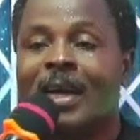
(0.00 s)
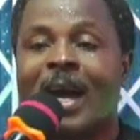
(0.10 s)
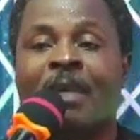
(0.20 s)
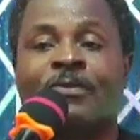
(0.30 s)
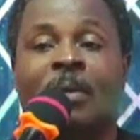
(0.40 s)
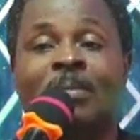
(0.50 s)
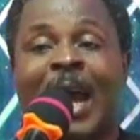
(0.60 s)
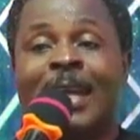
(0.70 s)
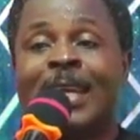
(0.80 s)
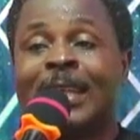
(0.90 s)
And from
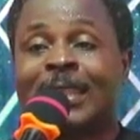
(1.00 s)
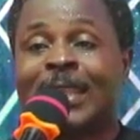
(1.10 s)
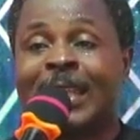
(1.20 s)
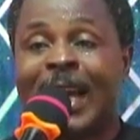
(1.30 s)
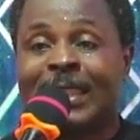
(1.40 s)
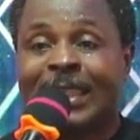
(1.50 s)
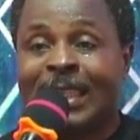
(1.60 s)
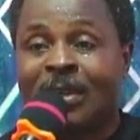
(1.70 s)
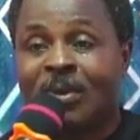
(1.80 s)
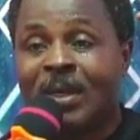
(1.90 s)
that yesterday
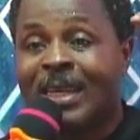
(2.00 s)
till